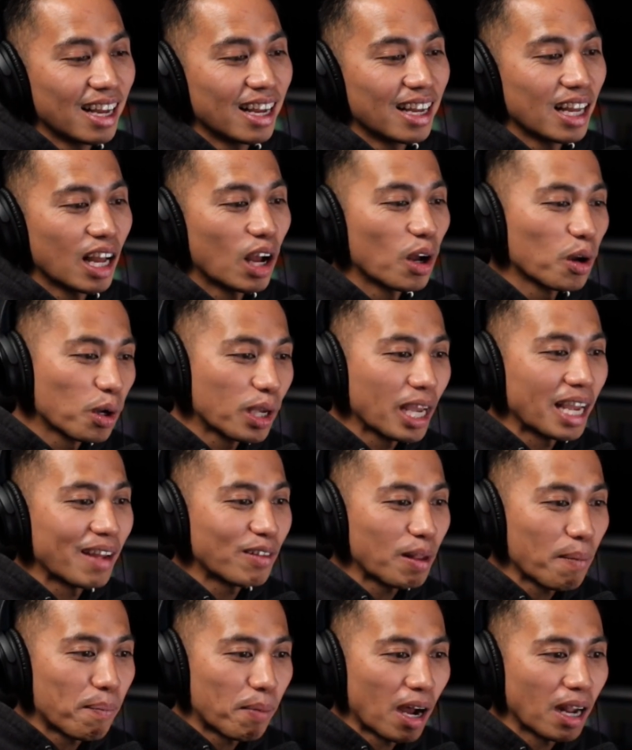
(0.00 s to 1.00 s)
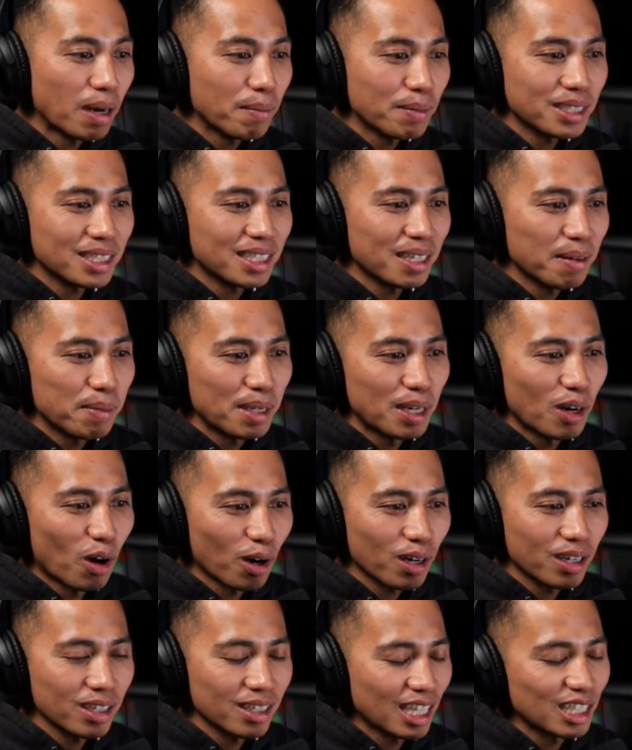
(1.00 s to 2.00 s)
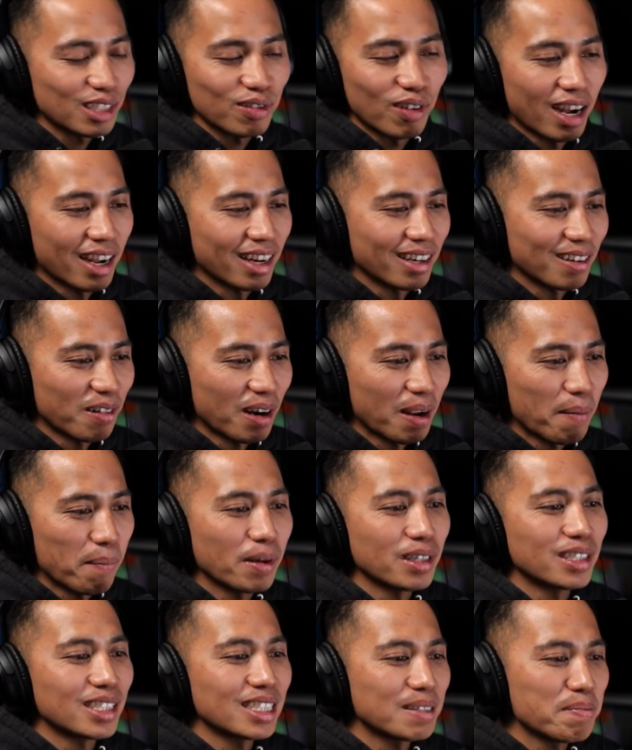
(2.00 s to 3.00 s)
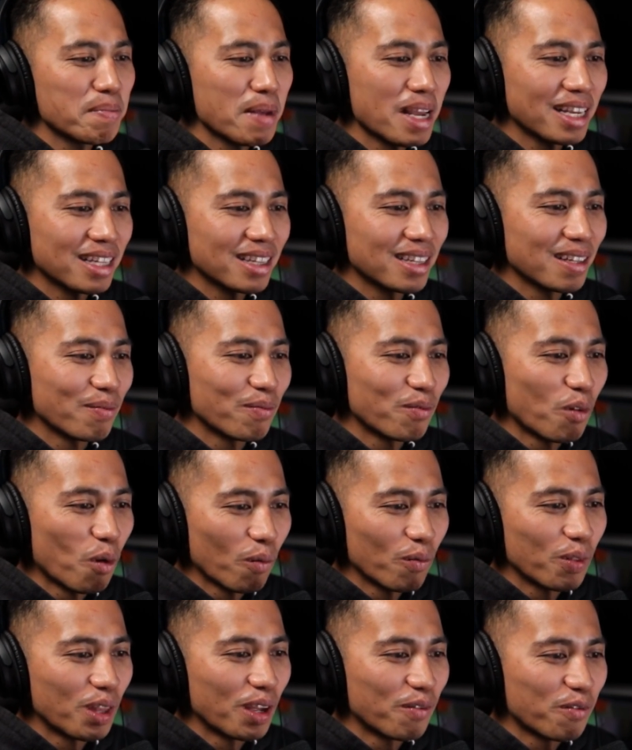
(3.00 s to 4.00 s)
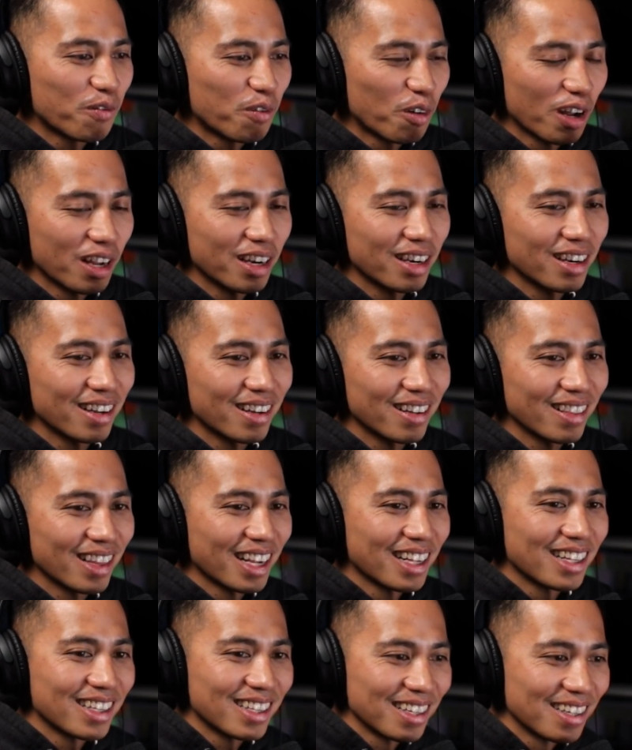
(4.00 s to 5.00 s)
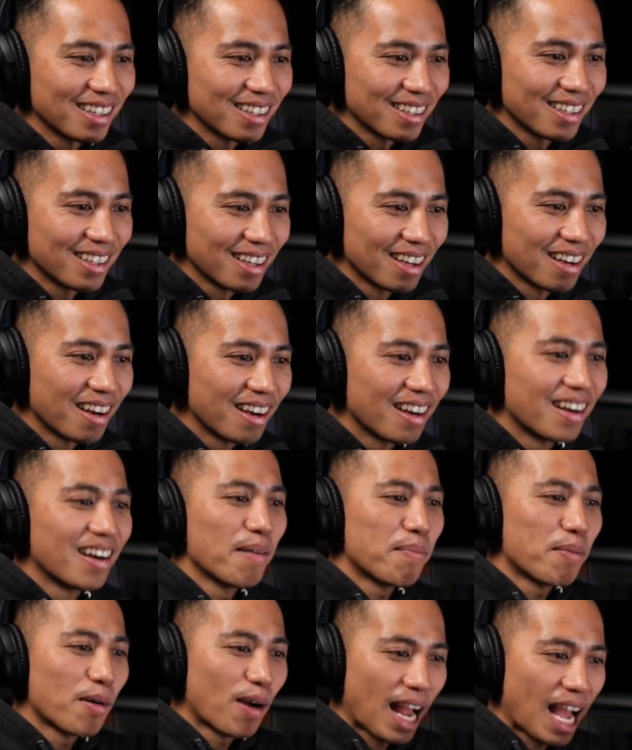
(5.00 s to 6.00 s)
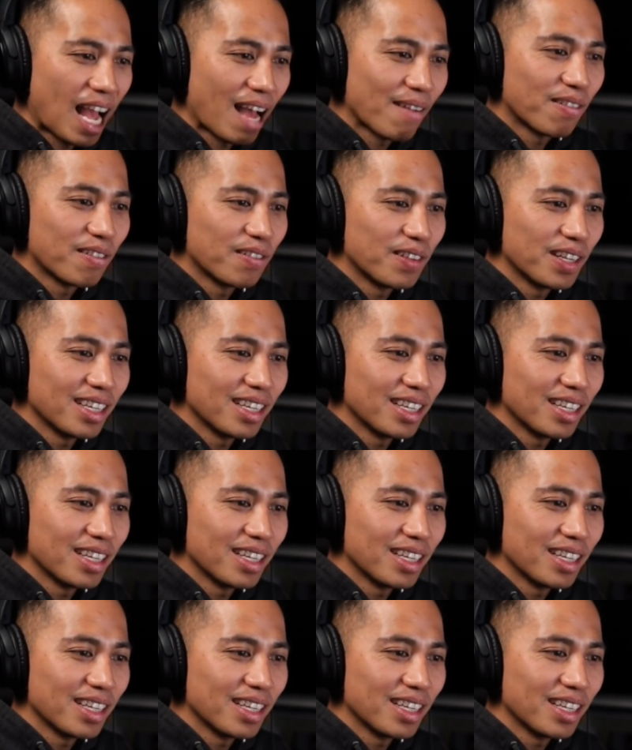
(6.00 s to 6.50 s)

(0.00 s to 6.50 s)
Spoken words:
Okay, if the bottom is going to be an Arca, that's fine, right? But just make the front, like the upper half of it,